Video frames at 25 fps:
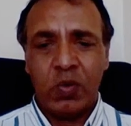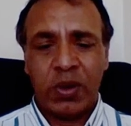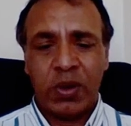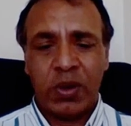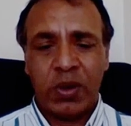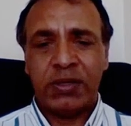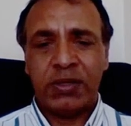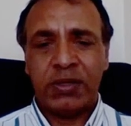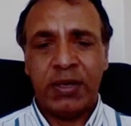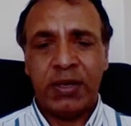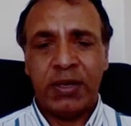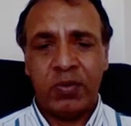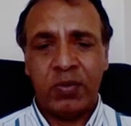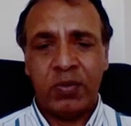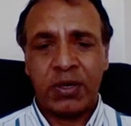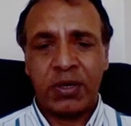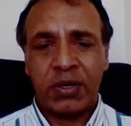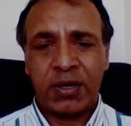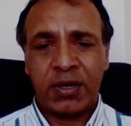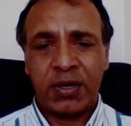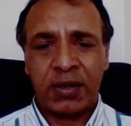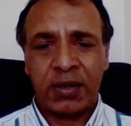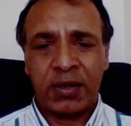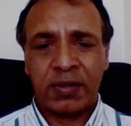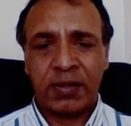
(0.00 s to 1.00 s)
when dealing with
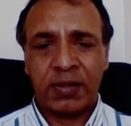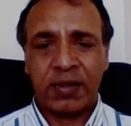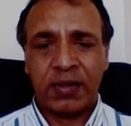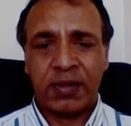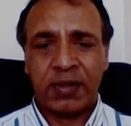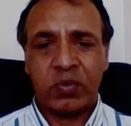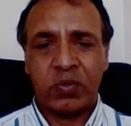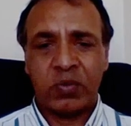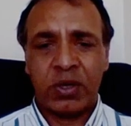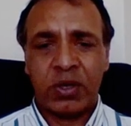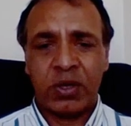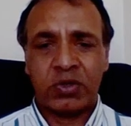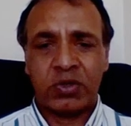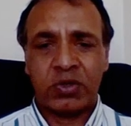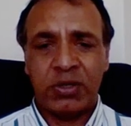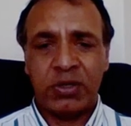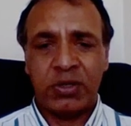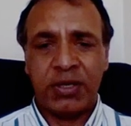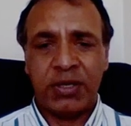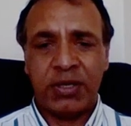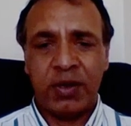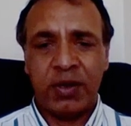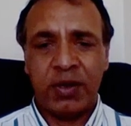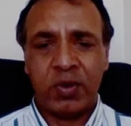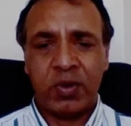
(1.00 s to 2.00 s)
a crisis that we're
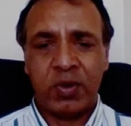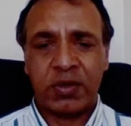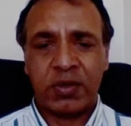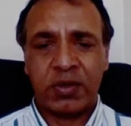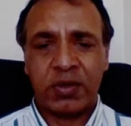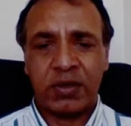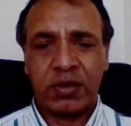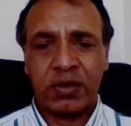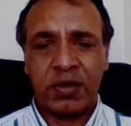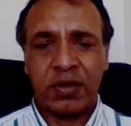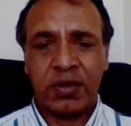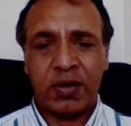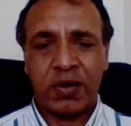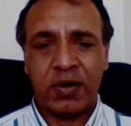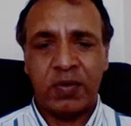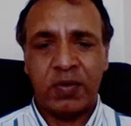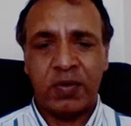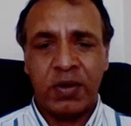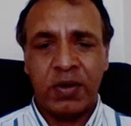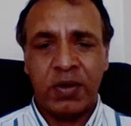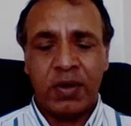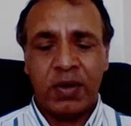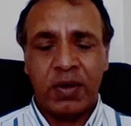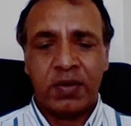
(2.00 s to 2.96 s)
actually dealing with right now.